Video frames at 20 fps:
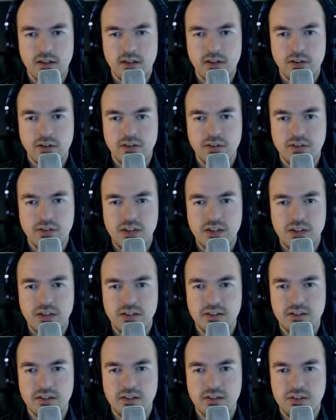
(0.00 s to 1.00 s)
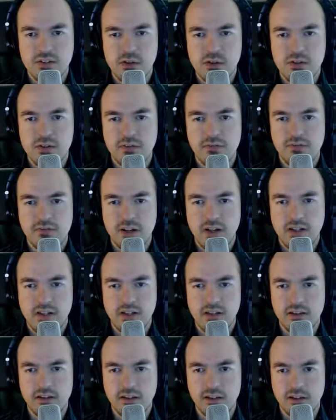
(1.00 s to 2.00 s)
you can see that it starts
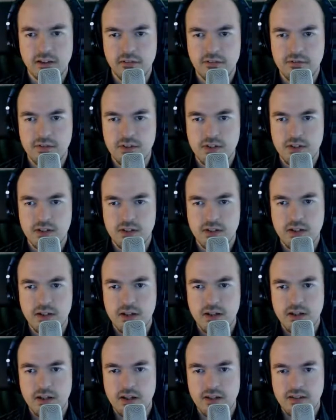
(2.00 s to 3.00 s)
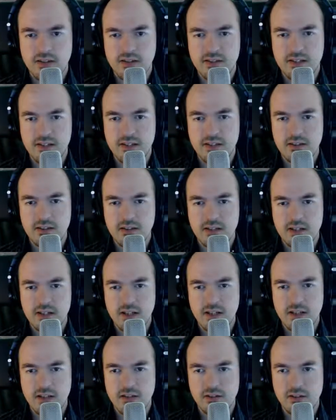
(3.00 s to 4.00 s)
affecting the lift, because then
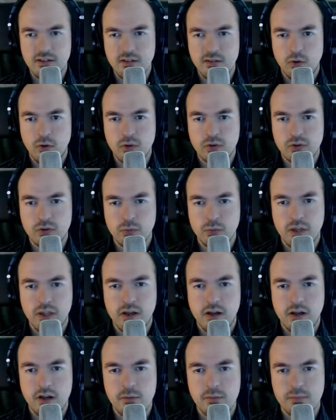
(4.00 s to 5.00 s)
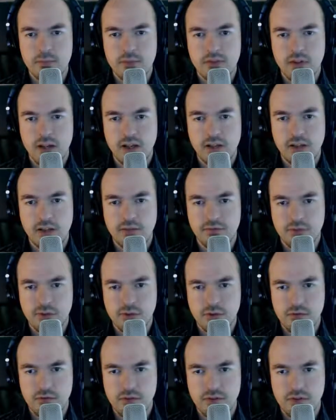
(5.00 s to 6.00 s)
it also becomes a lift
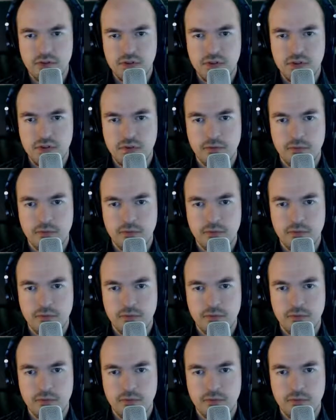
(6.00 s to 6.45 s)
surface.